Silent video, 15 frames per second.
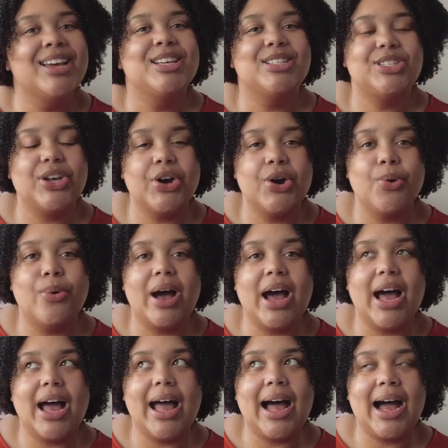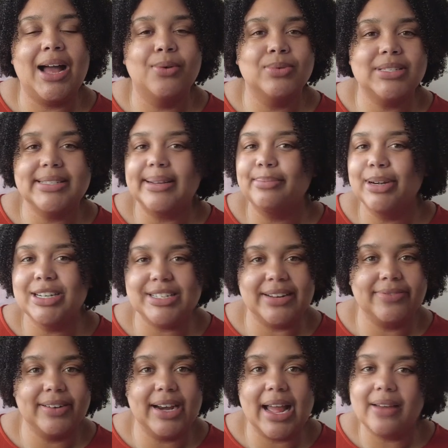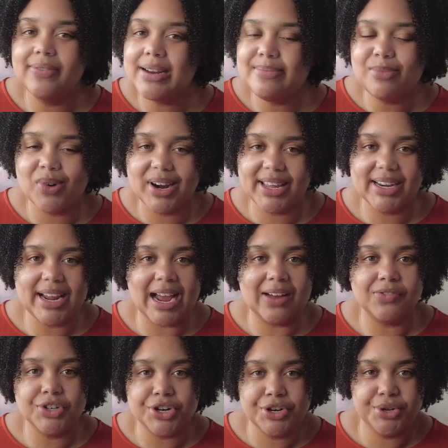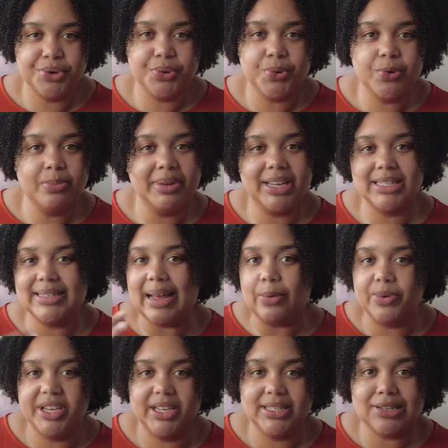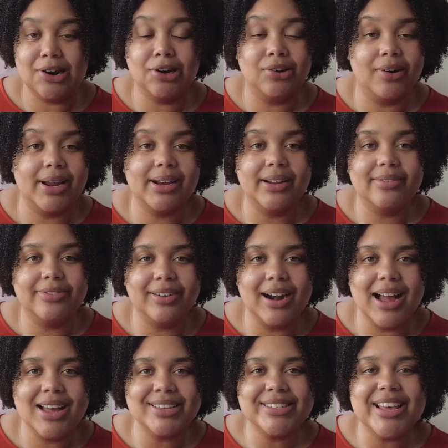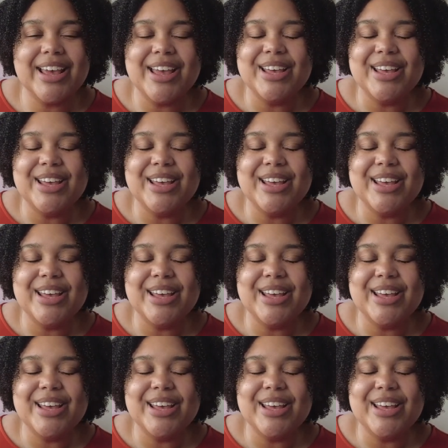So I was somewhere different every morning and afternoon because that week is not graded for us.